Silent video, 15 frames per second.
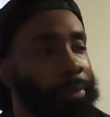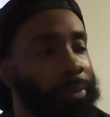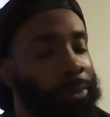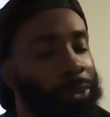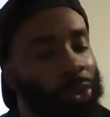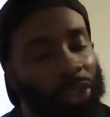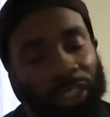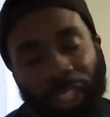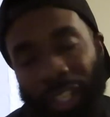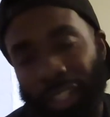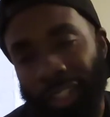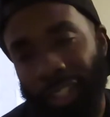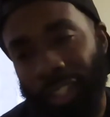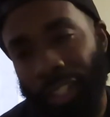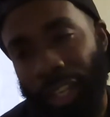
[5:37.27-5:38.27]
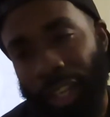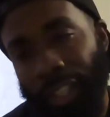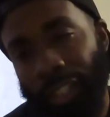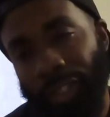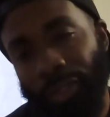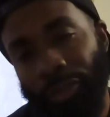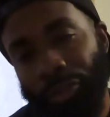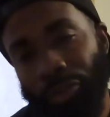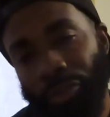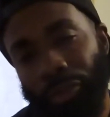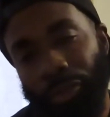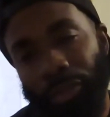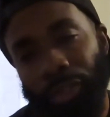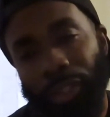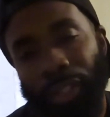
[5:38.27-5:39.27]
Which y'all didn't like,
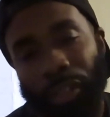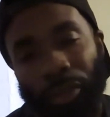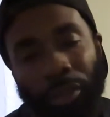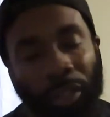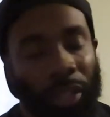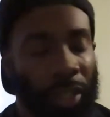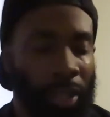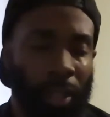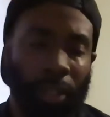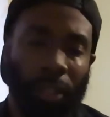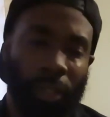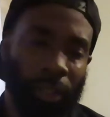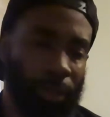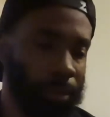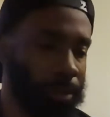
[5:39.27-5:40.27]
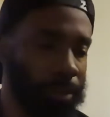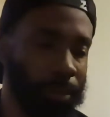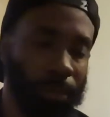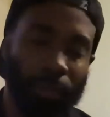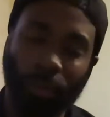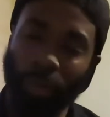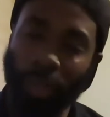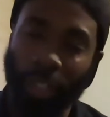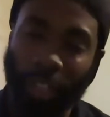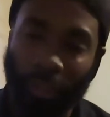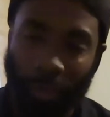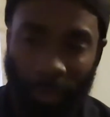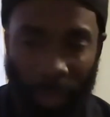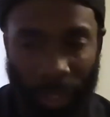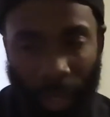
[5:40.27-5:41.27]
you know, whatever,
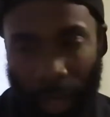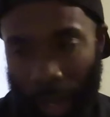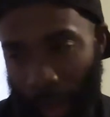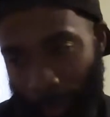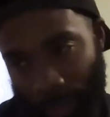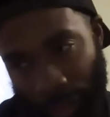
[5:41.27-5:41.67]
man. I'm, you